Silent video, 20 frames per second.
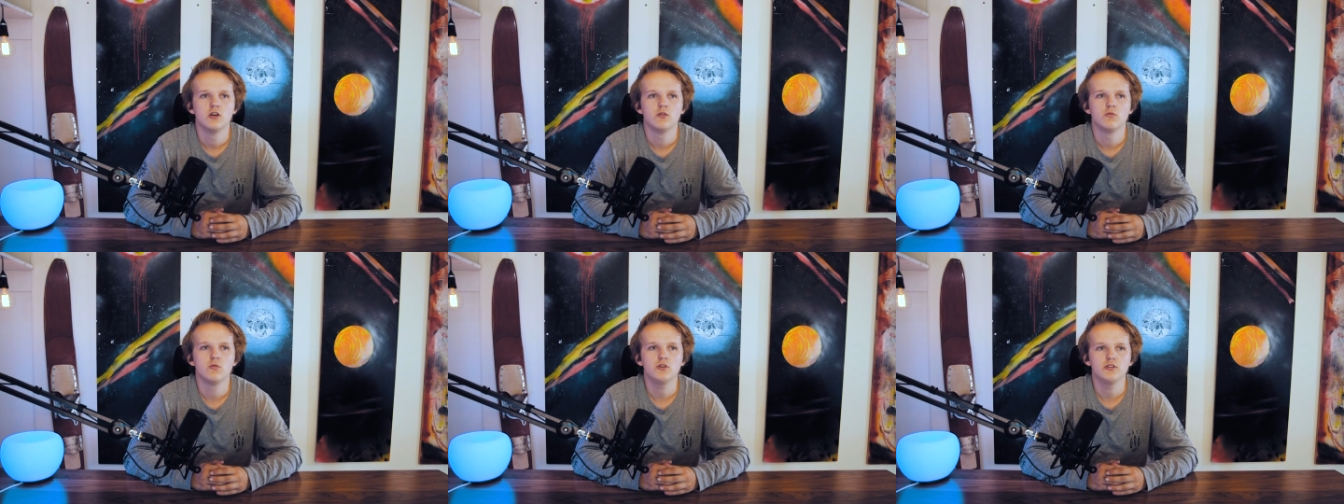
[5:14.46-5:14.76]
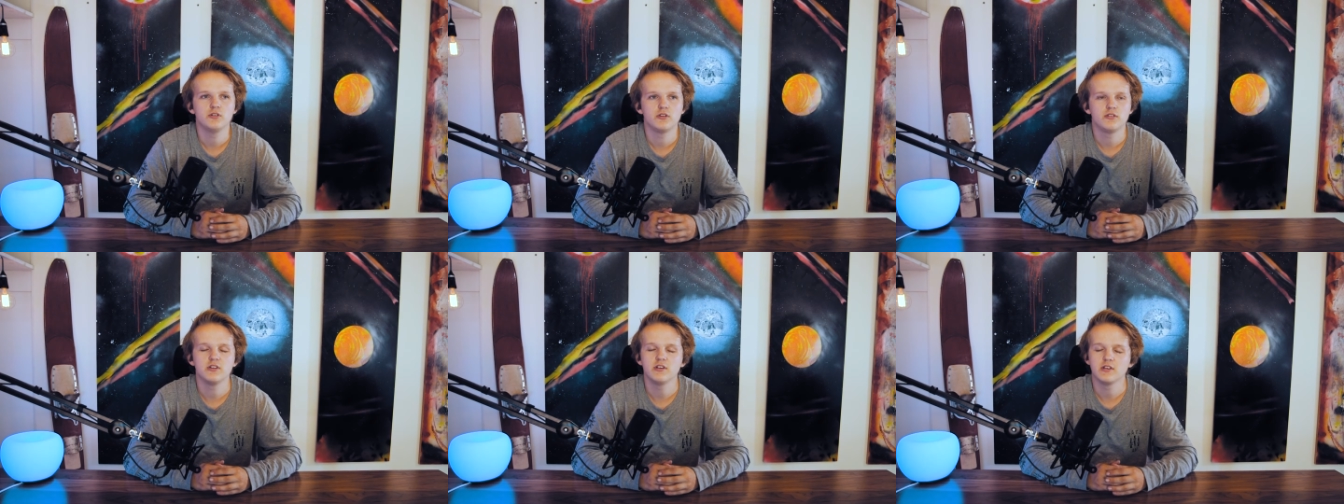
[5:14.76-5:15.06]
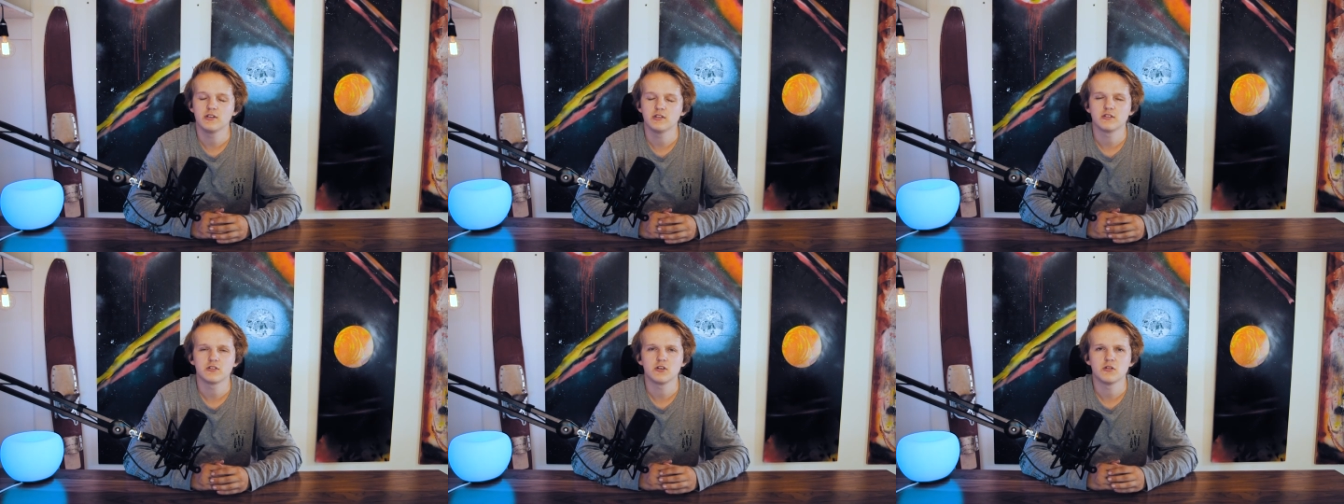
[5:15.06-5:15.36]
what you
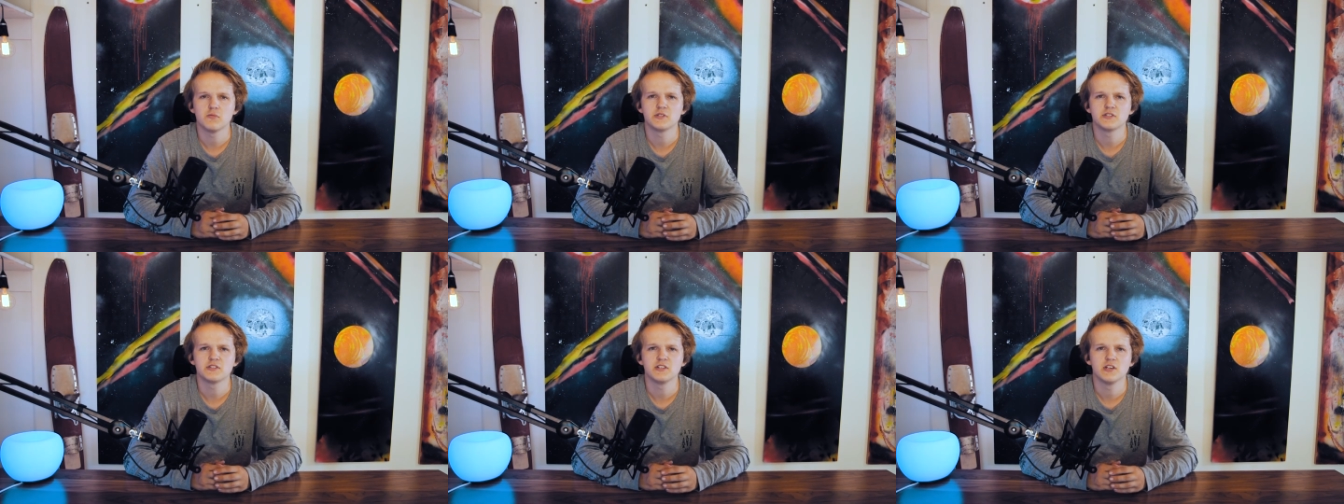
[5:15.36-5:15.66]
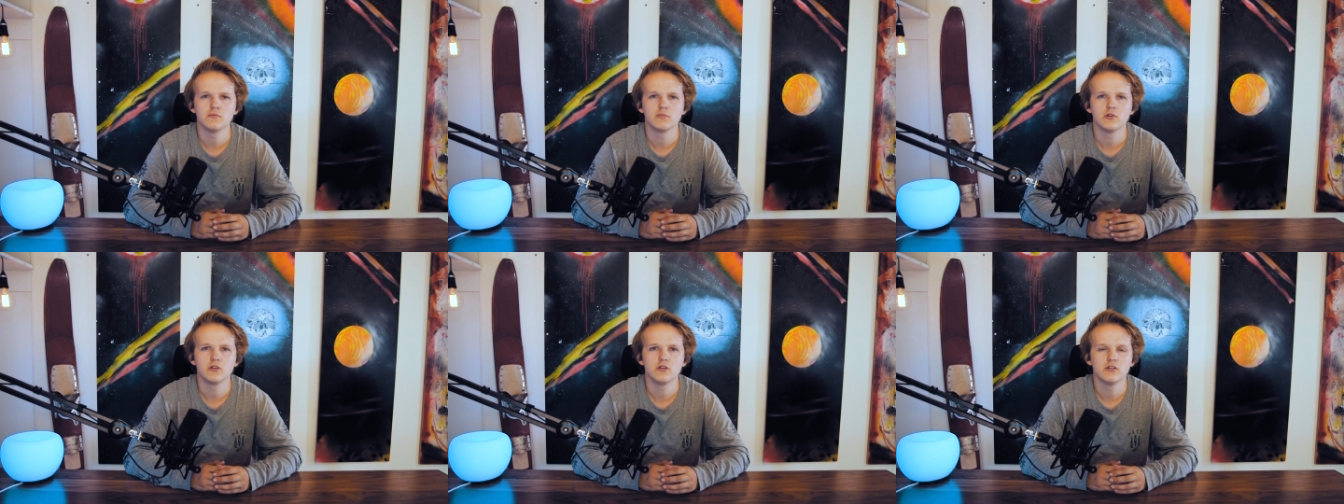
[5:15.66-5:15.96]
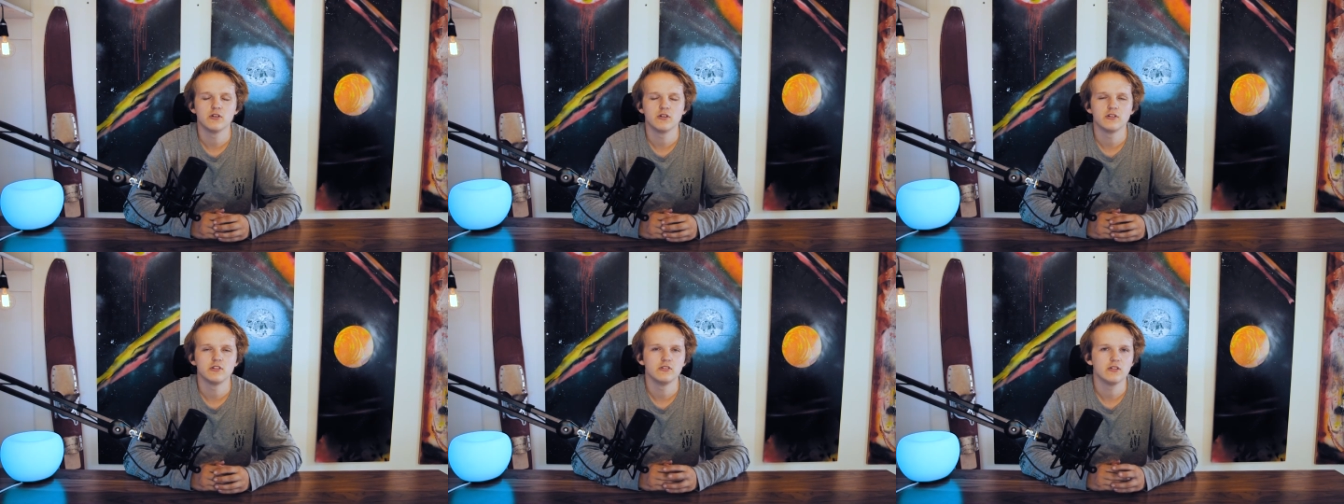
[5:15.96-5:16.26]
think in the comments down
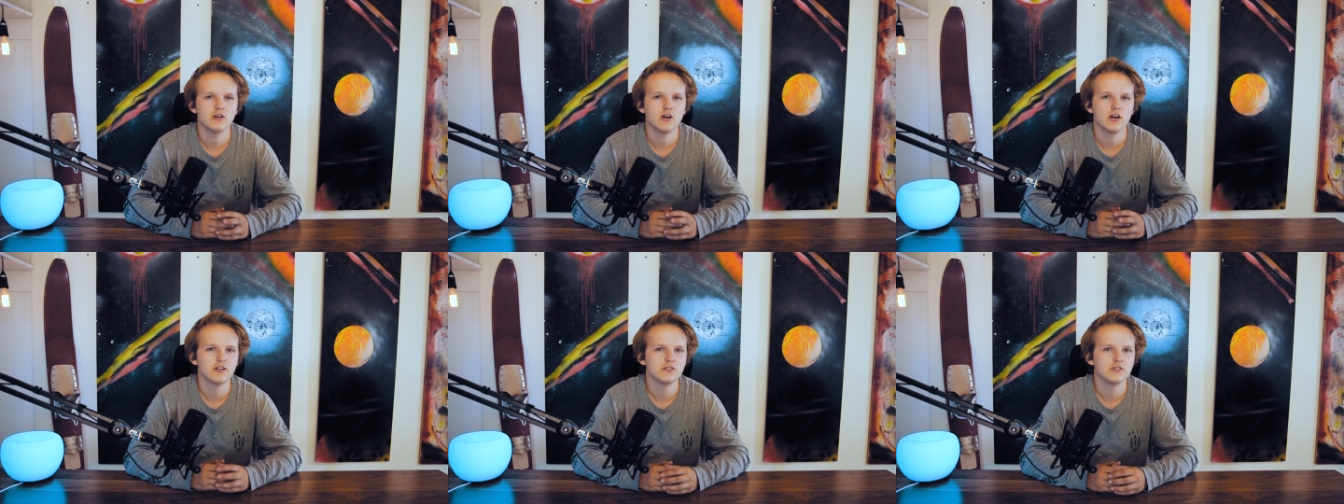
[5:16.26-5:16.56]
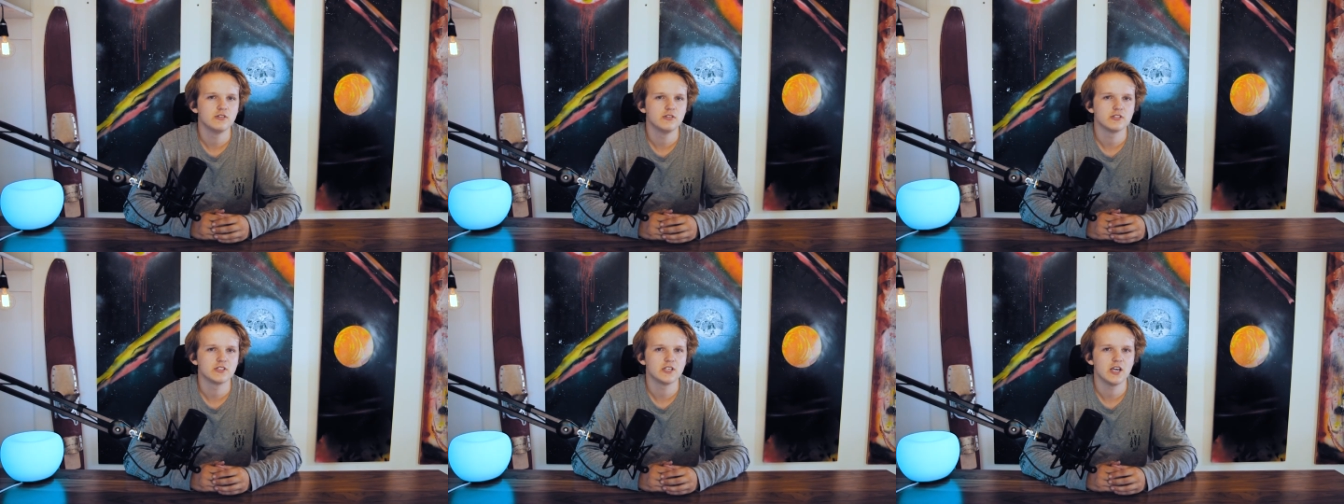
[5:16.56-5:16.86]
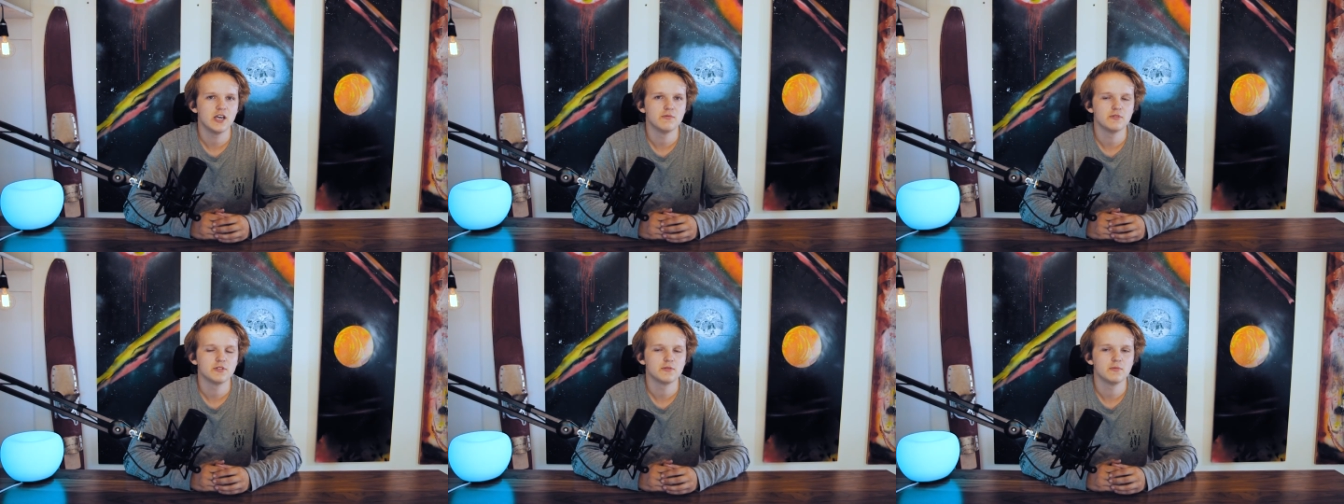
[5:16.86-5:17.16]
below. Are you the
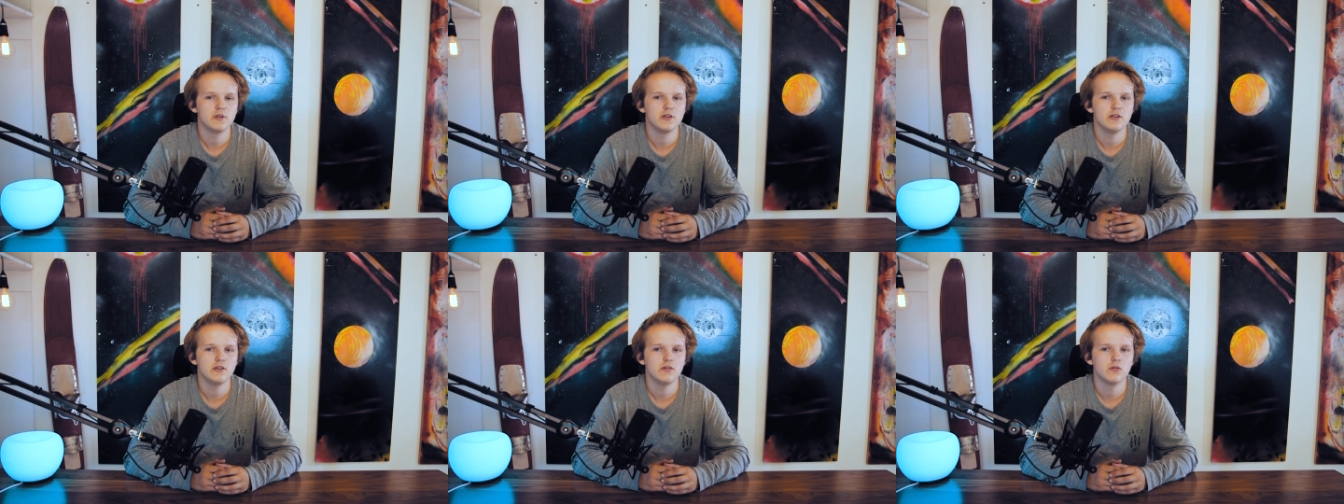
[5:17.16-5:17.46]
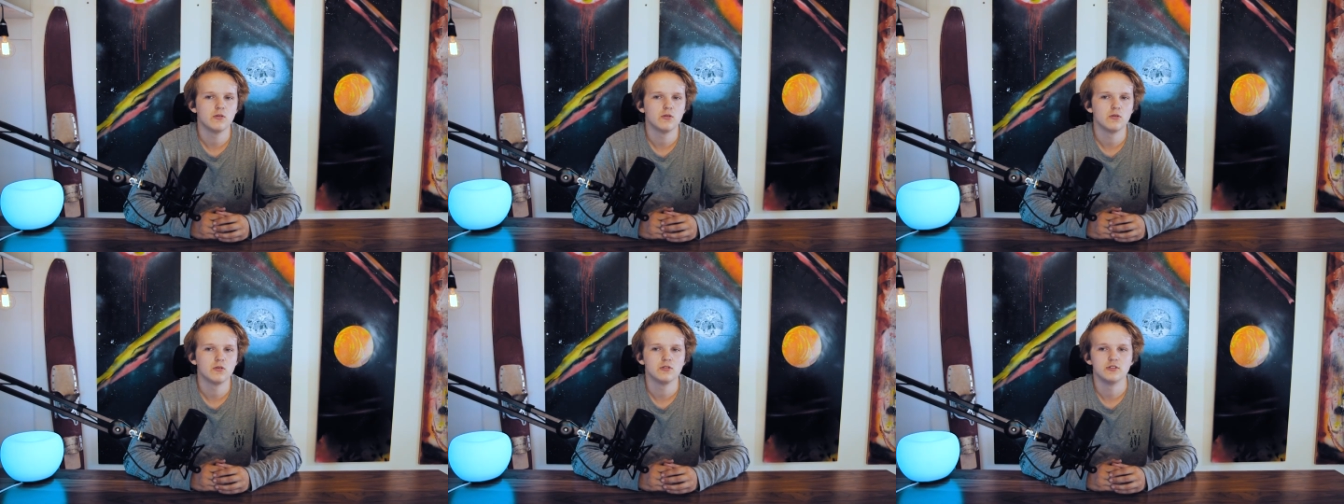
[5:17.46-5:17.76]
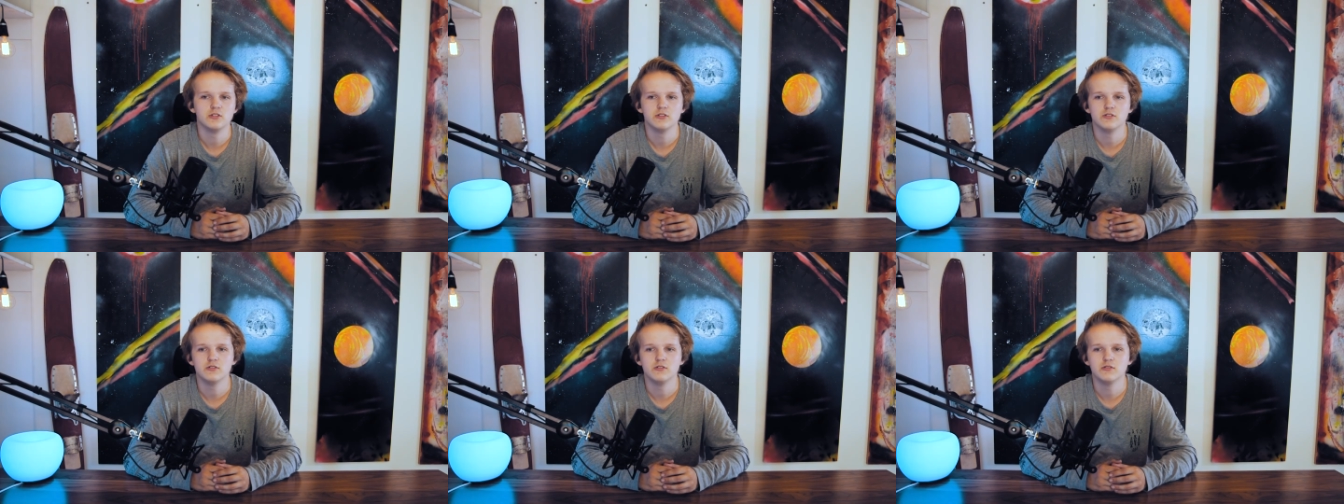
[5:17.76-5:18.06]
same as me or
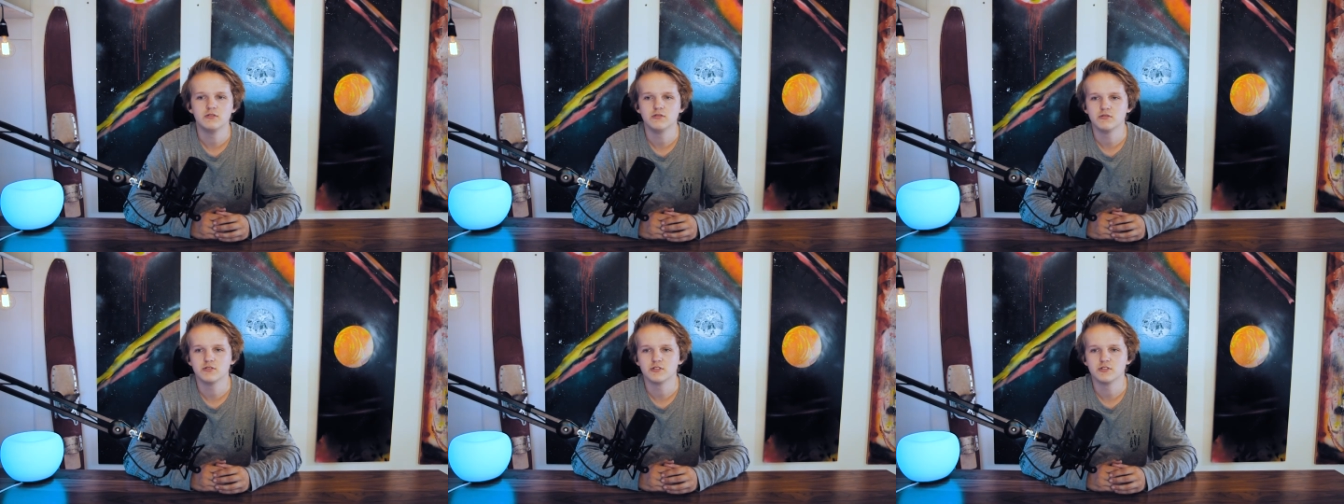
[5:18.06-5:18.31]
do you